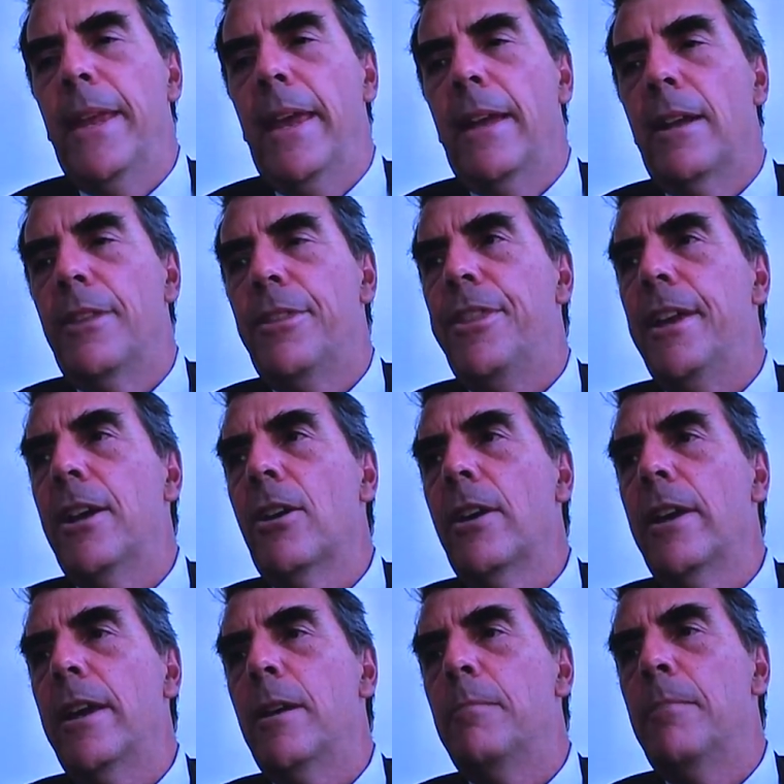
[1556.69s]

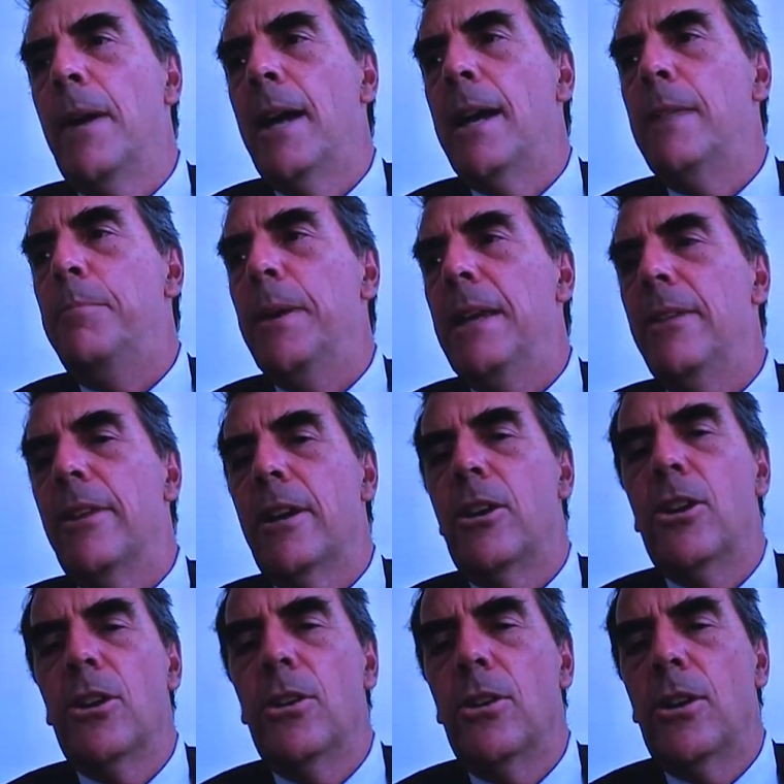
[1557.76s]
Ethereum might be the
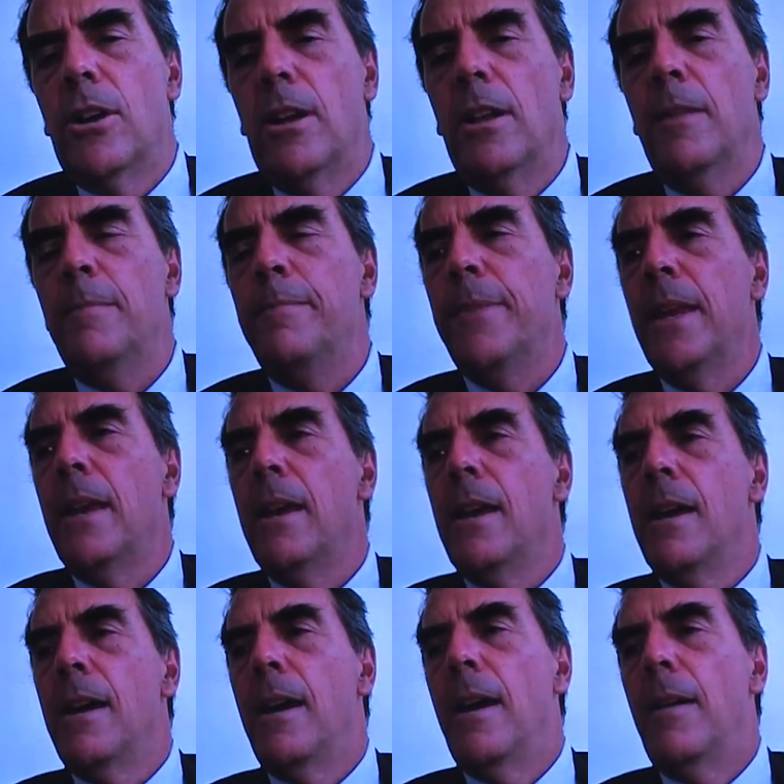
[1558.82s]
Google,
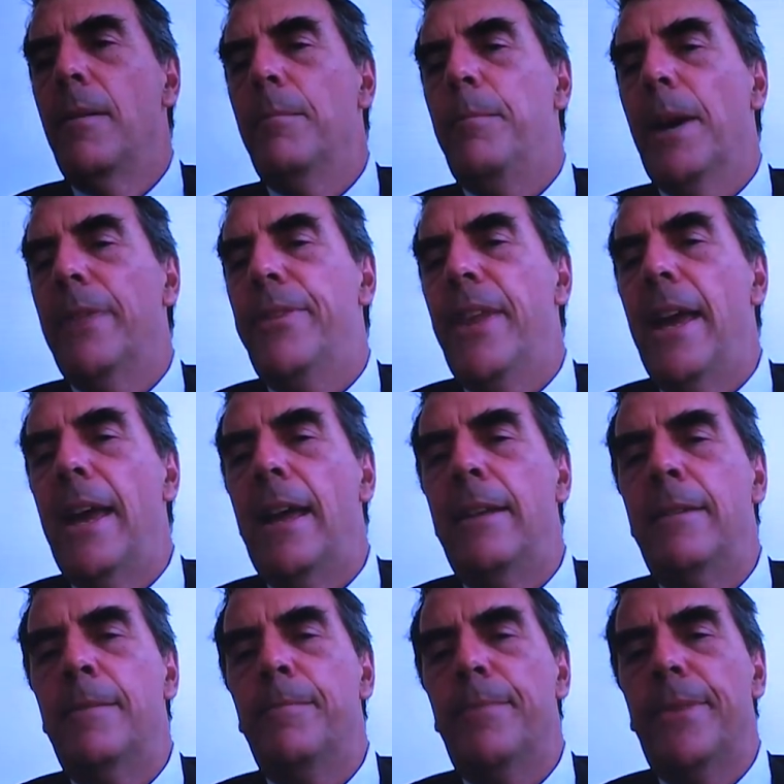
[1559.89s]
but
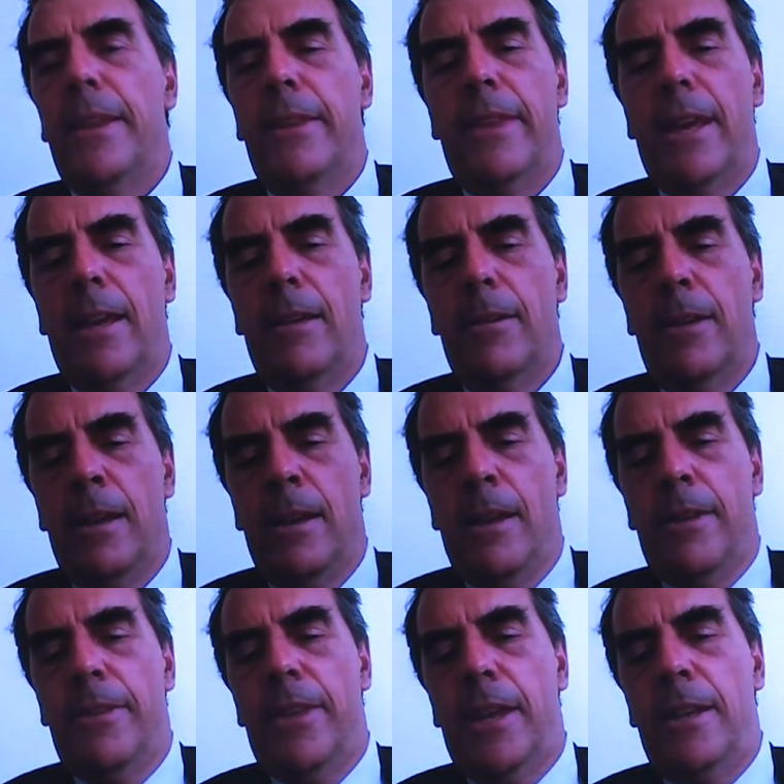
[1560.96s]
then the
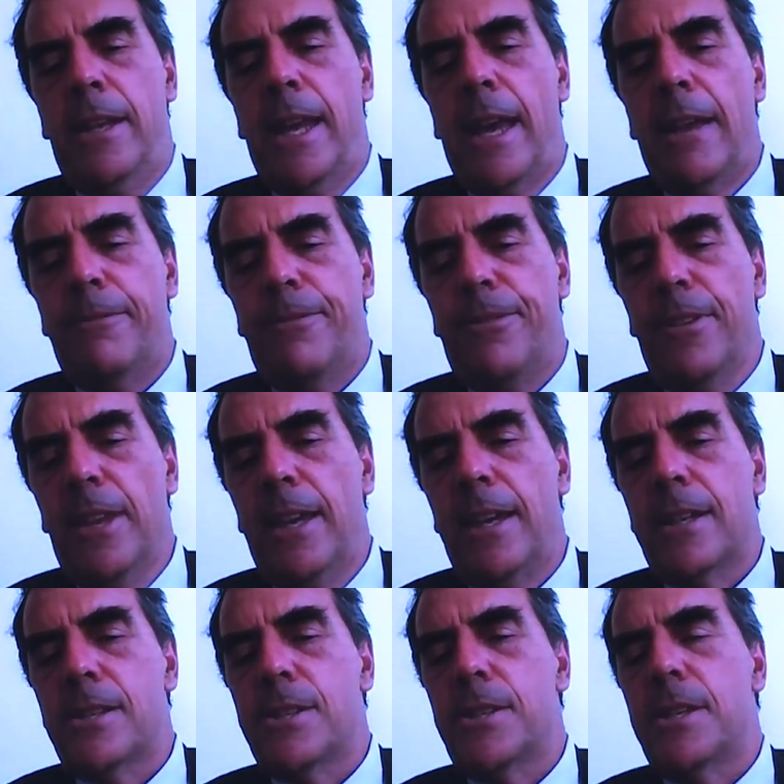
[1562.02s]

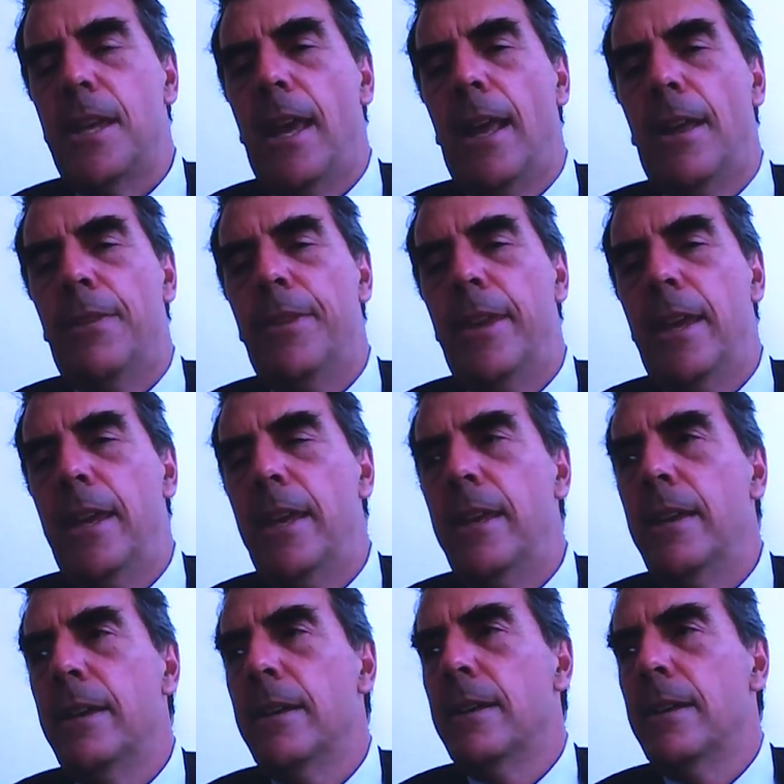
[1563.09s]
Netflix and the